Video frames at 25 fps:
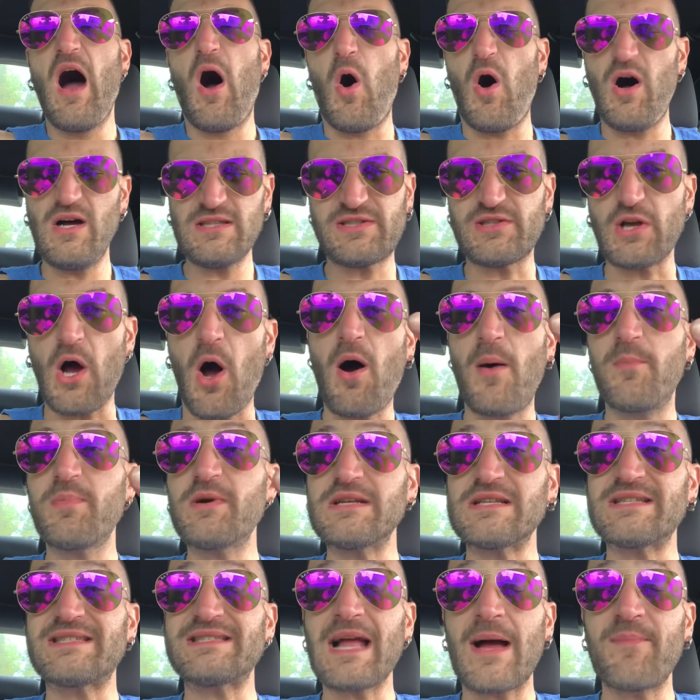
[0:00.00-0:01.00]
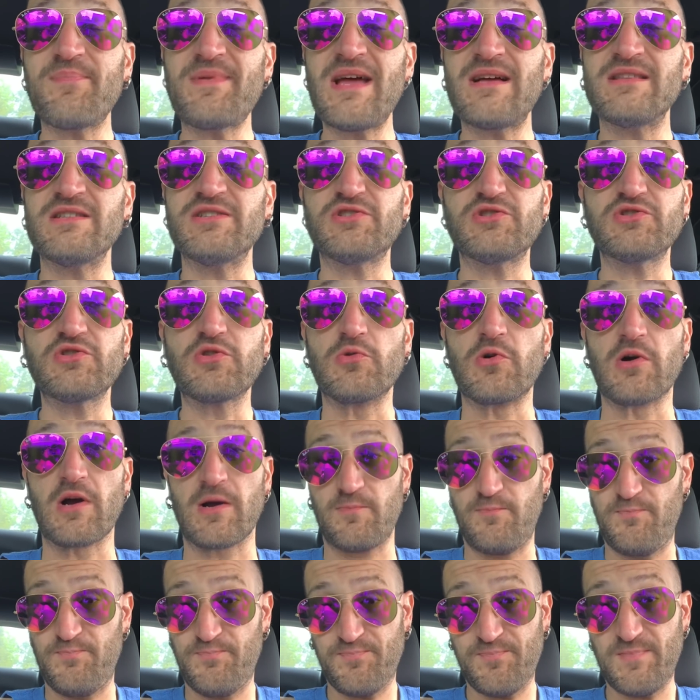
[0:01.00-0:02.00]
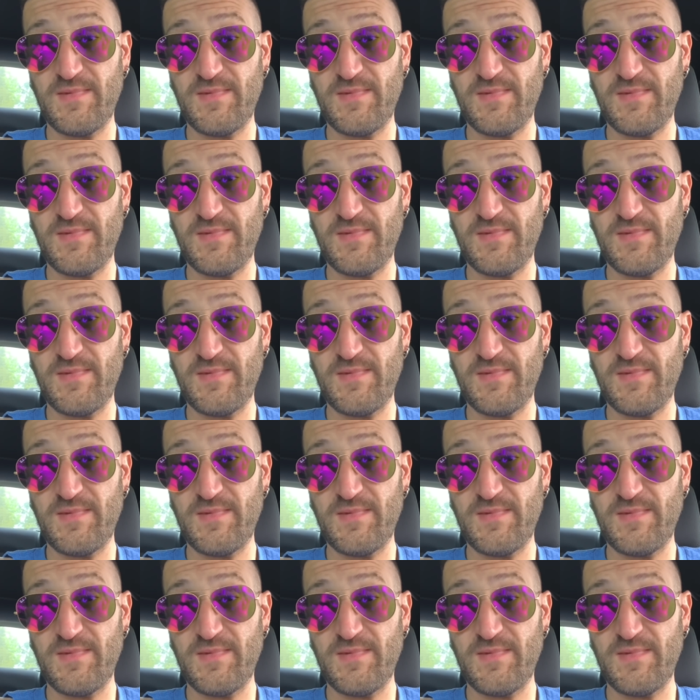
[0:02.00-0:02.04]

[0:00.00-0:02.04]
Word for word: Also, I'm gonna stop down this store.